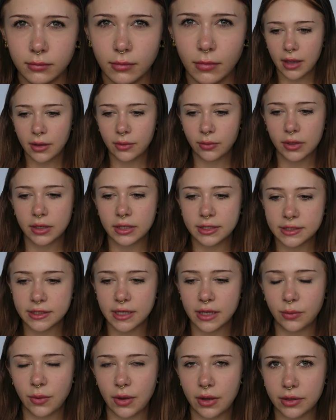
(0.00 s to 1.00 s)
I want to
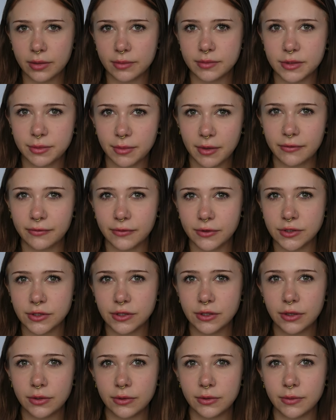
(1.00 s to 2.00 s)
say welcome to my
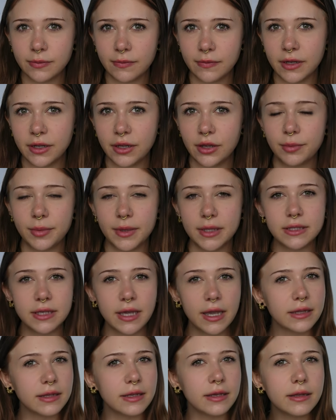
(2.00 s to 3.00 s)
first YouTube video, but
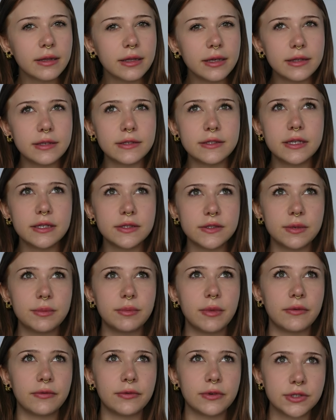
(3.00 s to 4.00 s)
technically this isn't
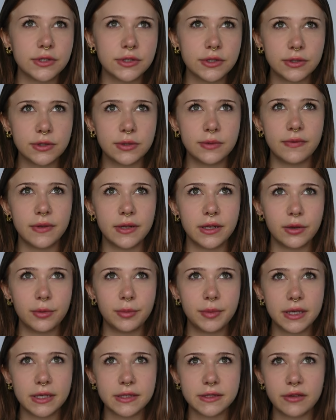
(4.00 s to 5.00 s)
my first YouTube video
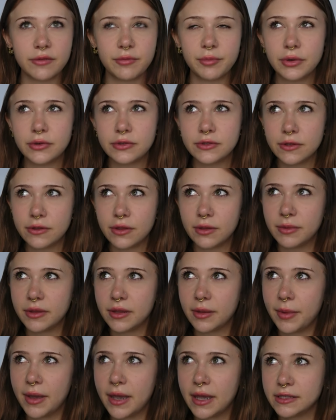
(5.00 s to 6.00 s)
because I've posted them in
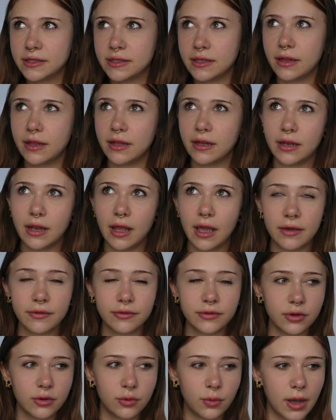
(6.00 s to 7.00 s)
the past and then
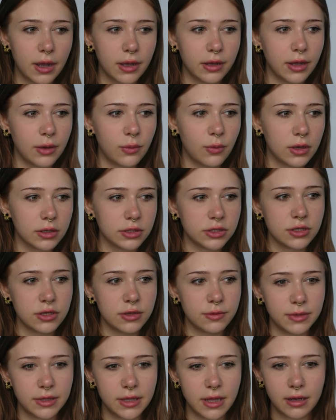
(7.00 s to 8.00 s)
after a while I watch
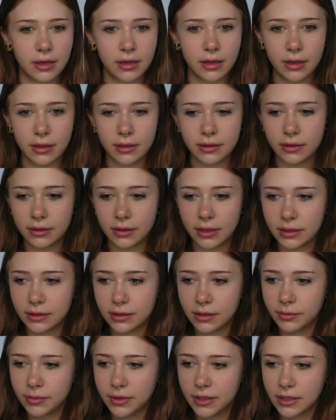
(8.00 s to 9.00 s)
them and then I delete
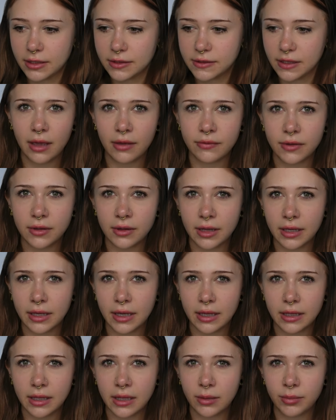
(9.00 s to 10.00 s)
them because I feel like
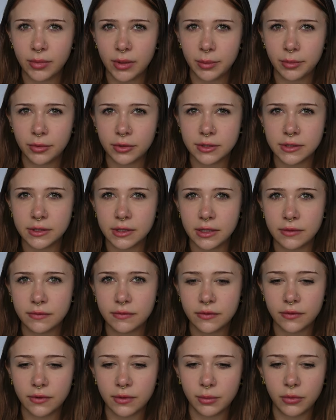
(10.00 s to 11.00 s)
I can't be
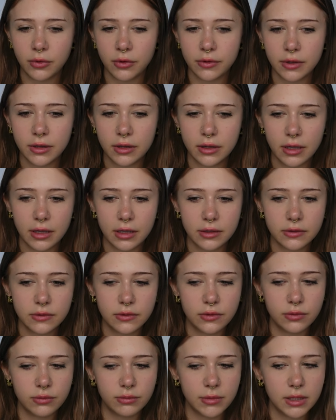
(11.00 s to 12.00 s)
perceived for more than like
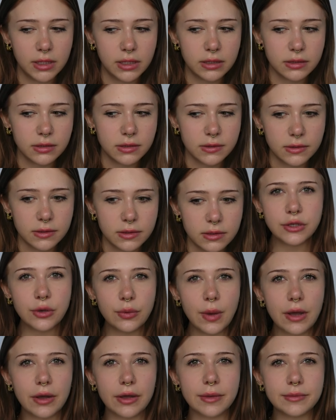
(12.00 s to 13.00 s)
two minutes. So
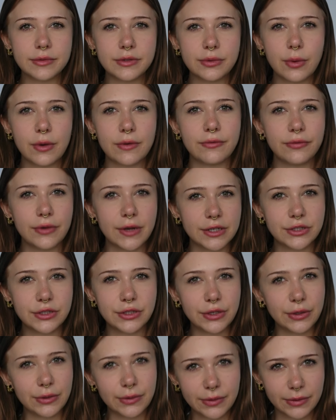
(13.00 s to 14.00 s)
welcome to a
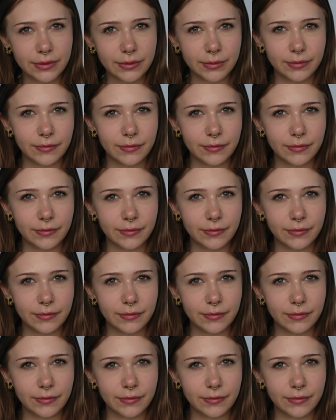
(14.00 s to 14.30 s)
fresh YouTube